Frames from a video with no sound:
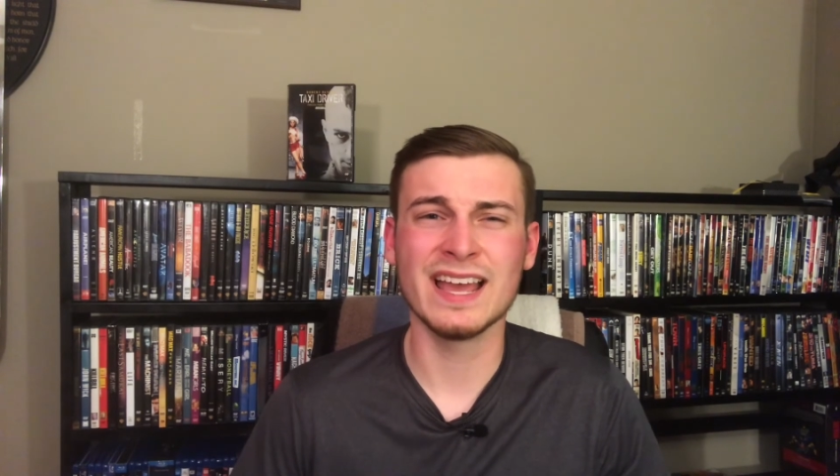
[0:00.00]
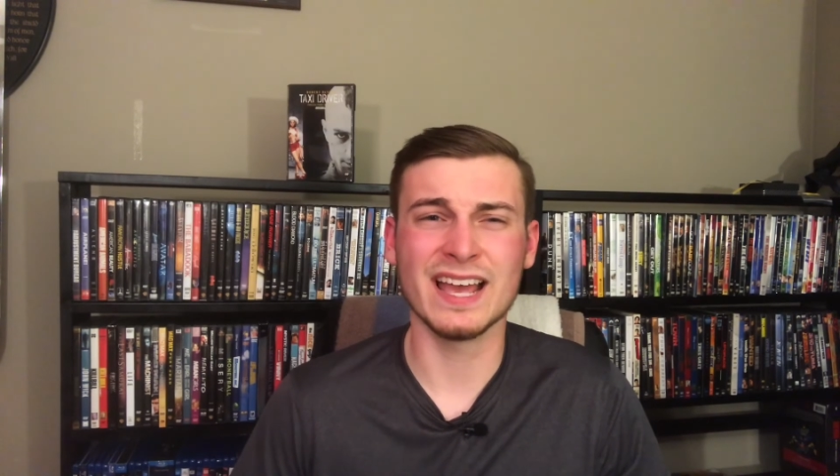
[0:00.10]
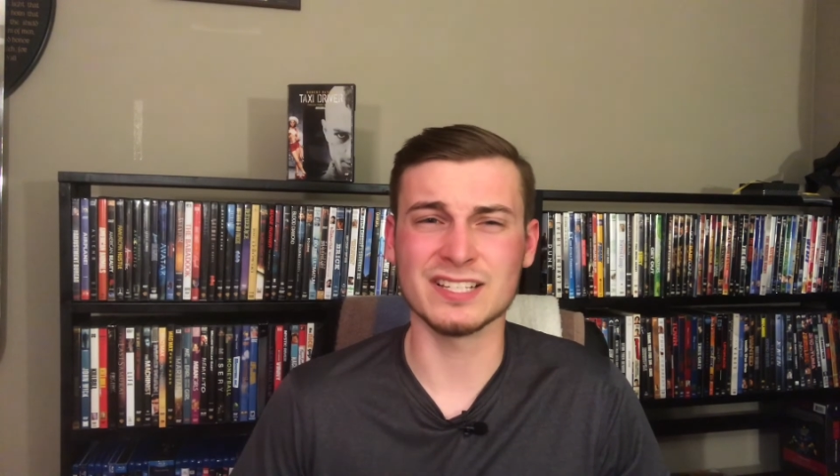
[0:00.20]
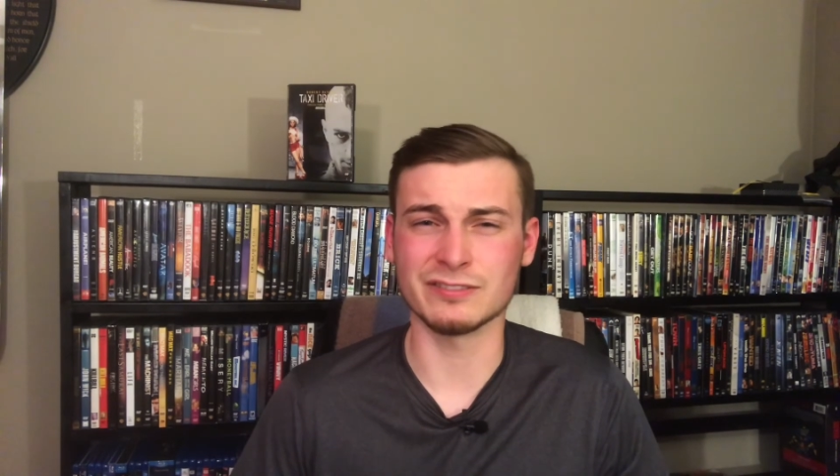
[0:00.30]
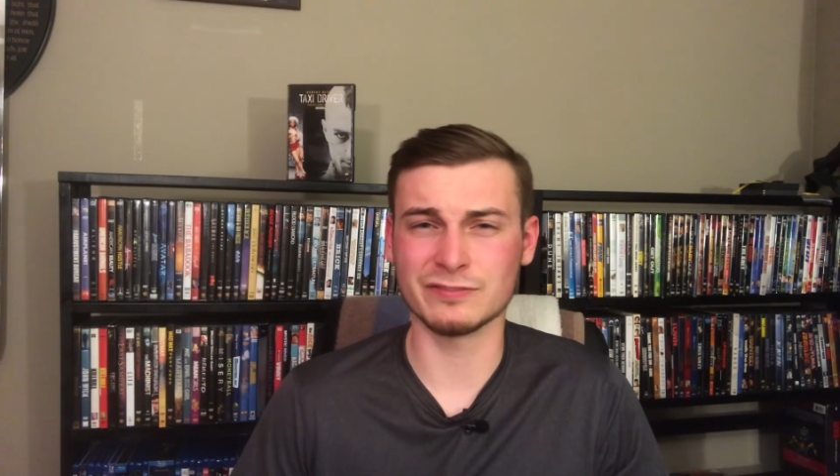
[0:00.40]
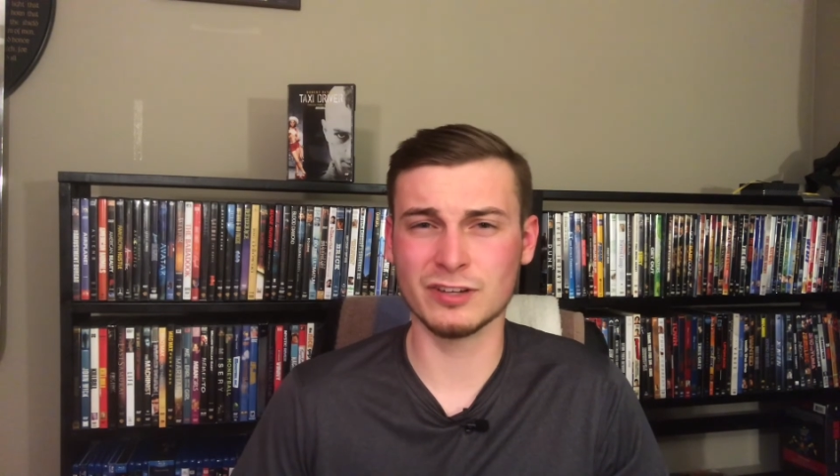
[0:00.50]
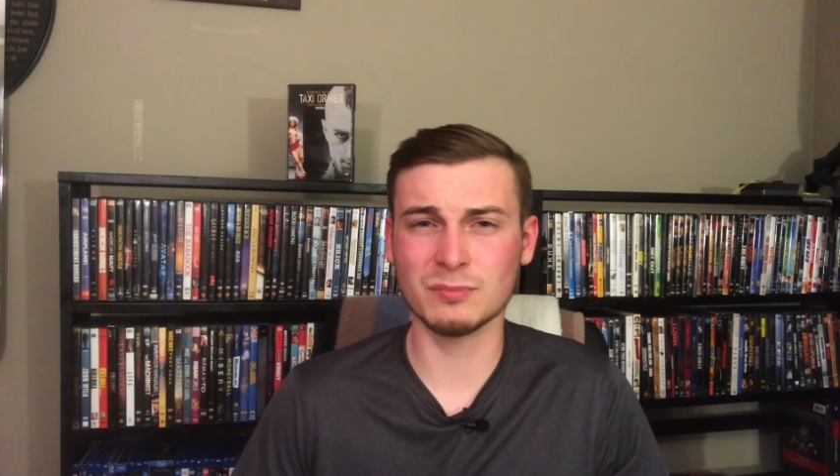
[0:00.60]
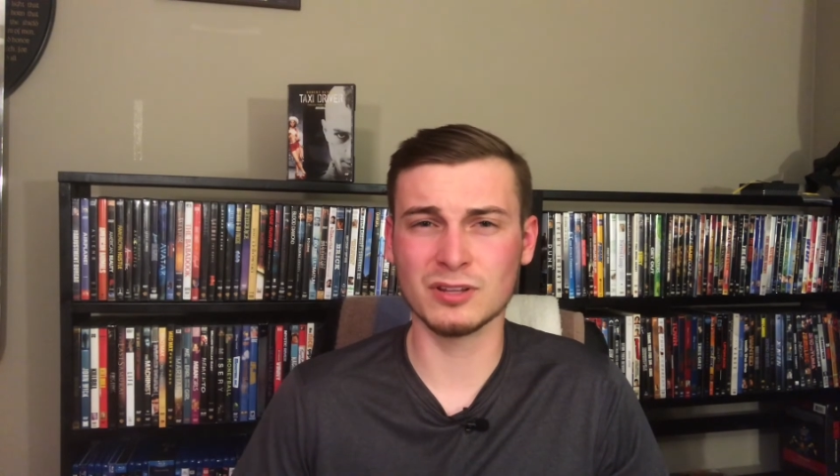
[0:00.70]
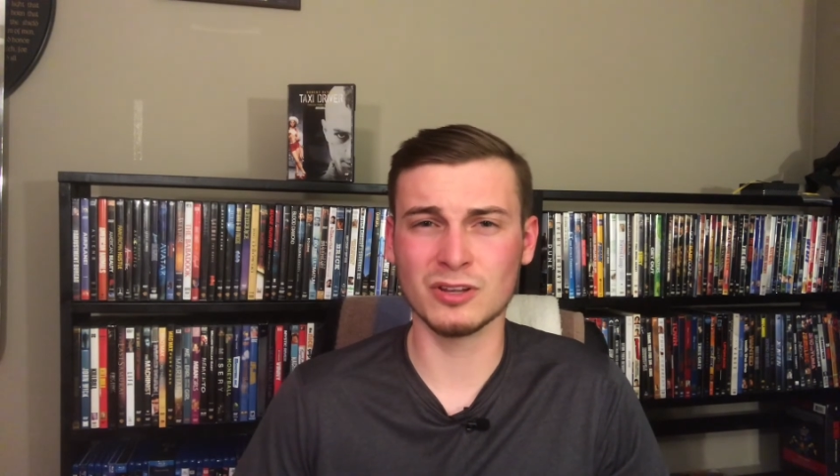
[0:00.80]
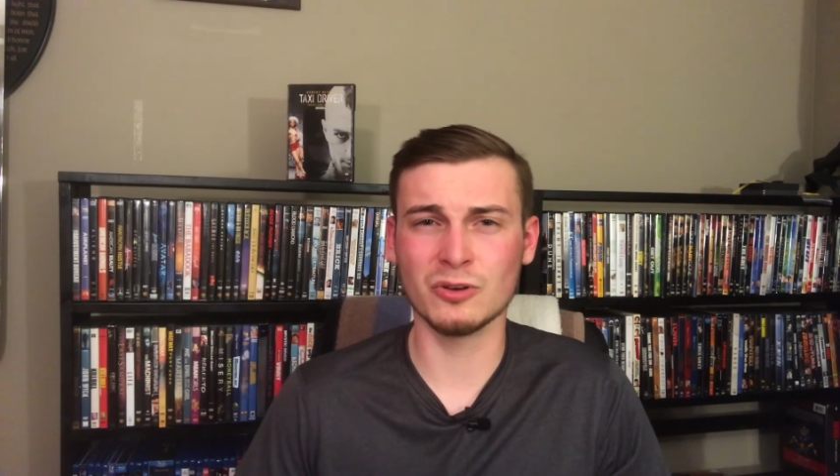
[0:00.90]
As a film
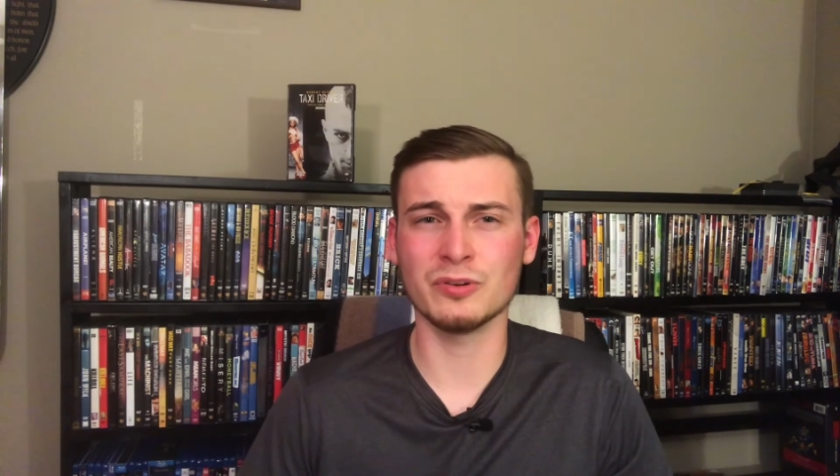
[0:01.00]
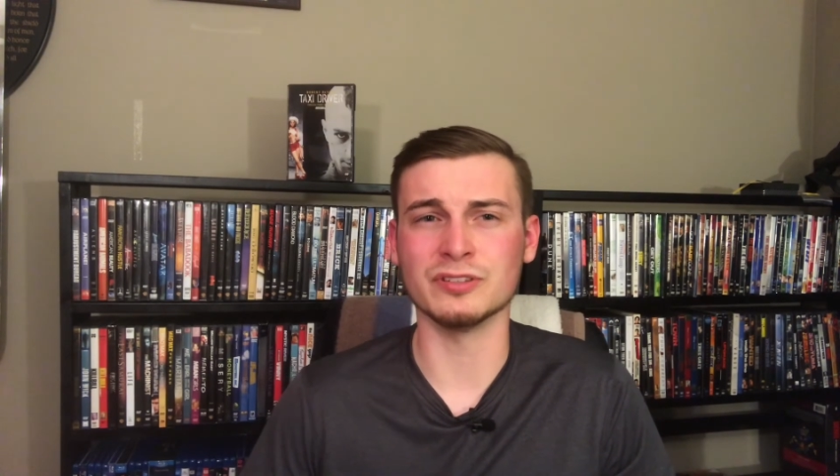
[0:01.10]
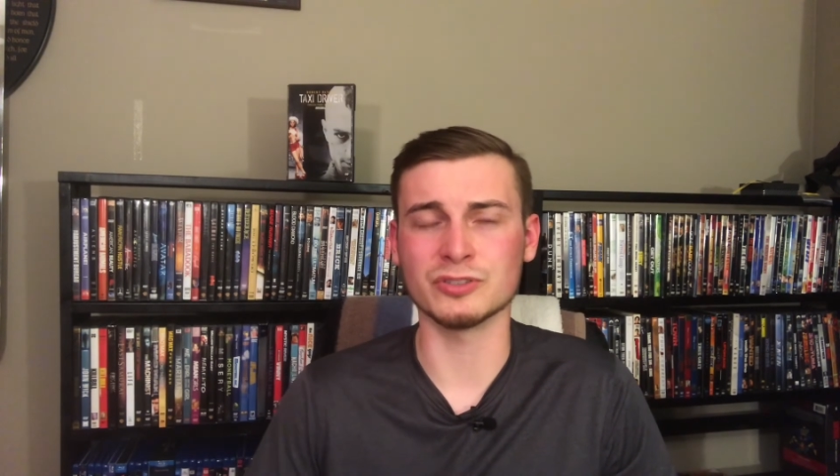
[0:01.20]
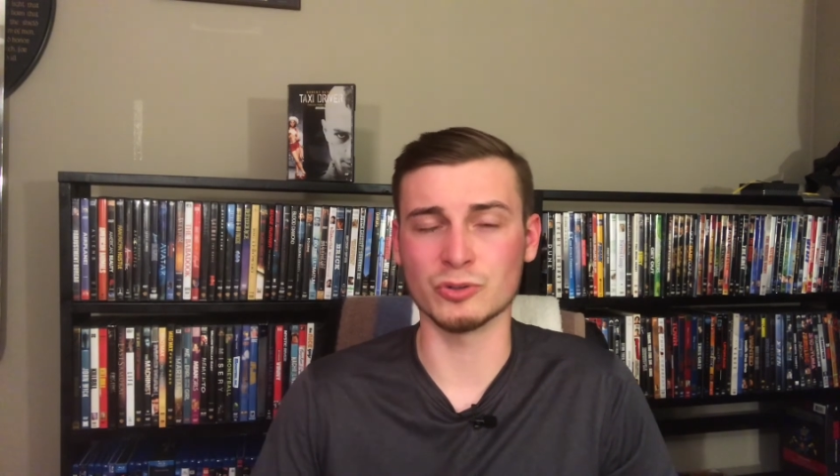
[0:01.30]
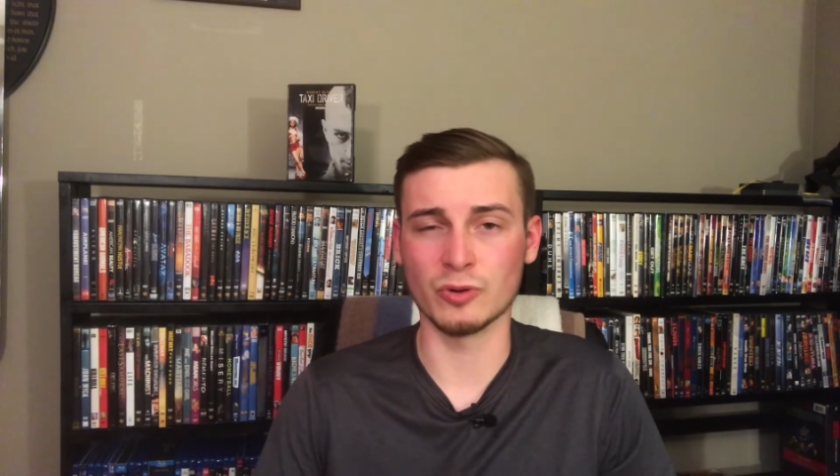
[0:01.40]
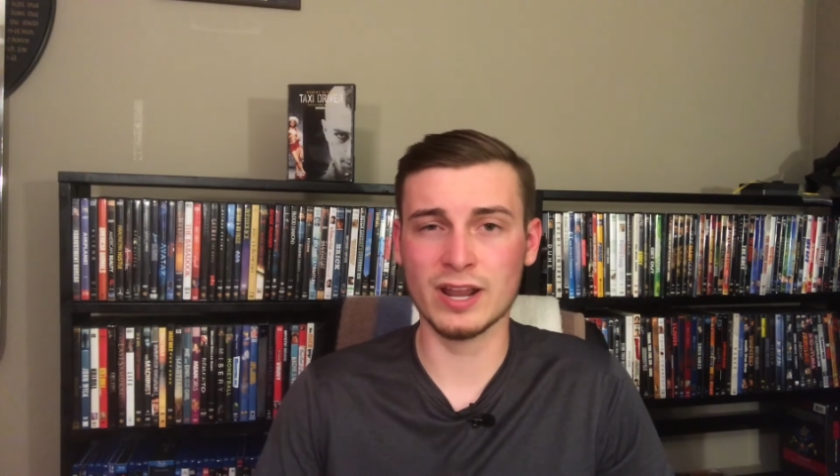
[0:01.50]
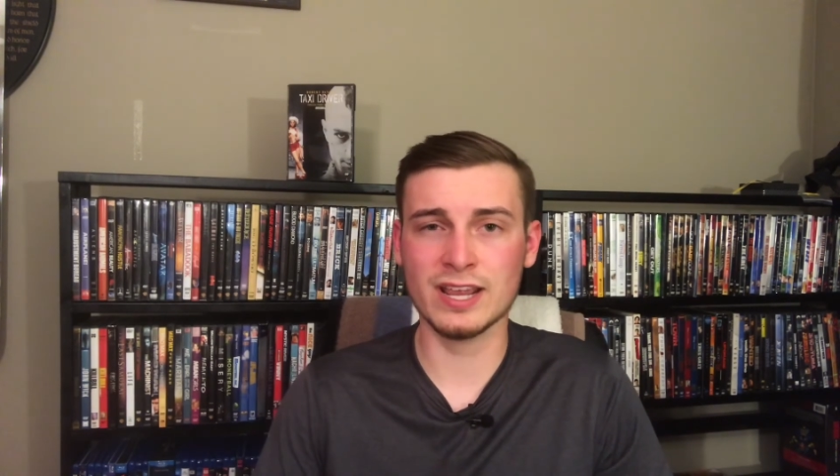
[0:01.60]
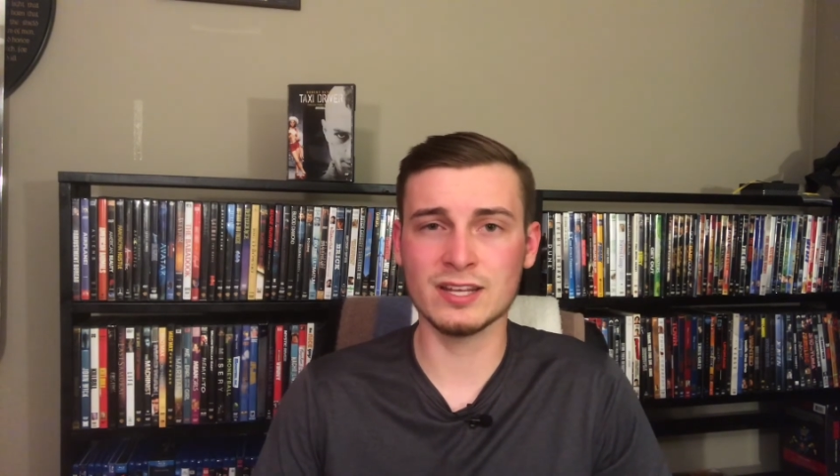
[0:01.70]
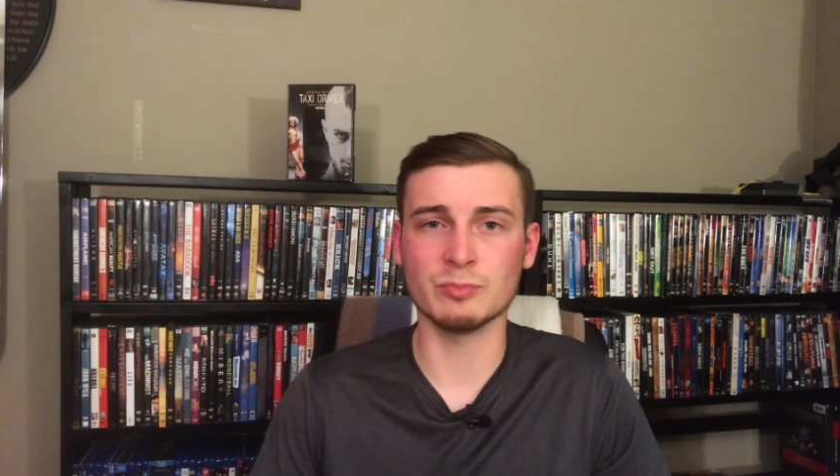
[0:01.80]
alone, it's great,